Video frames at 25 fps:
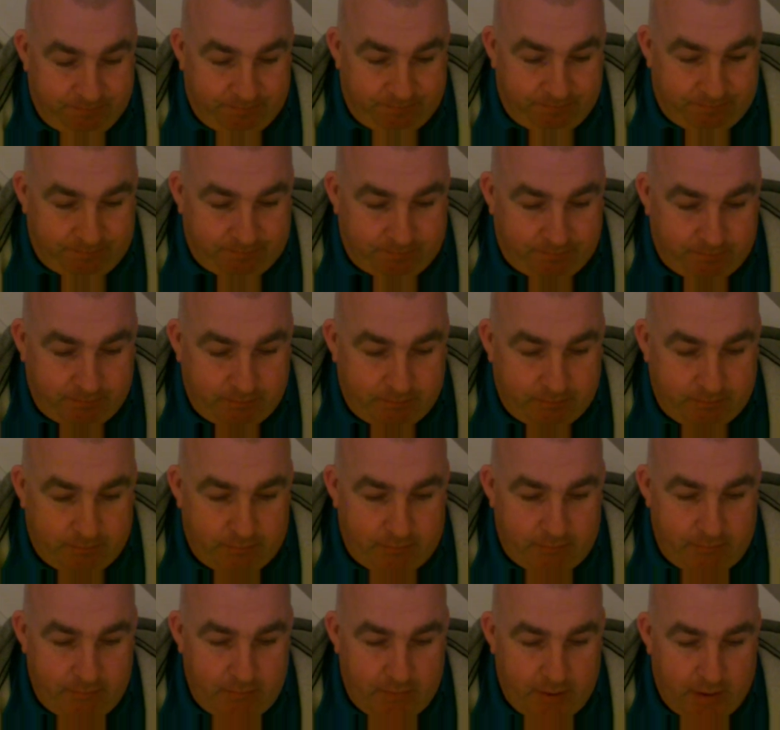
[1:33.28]

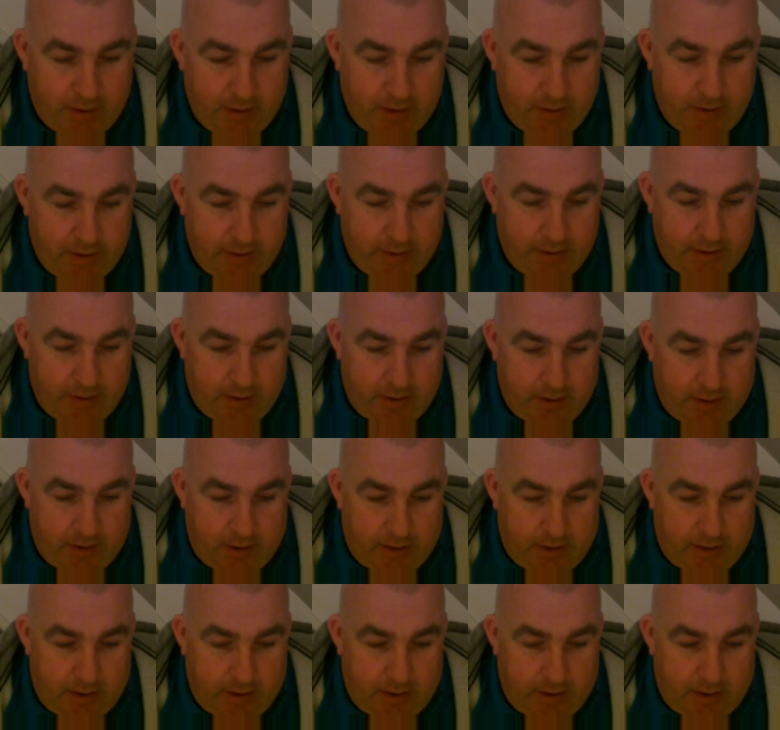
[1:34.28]
No one is speaking in this clip.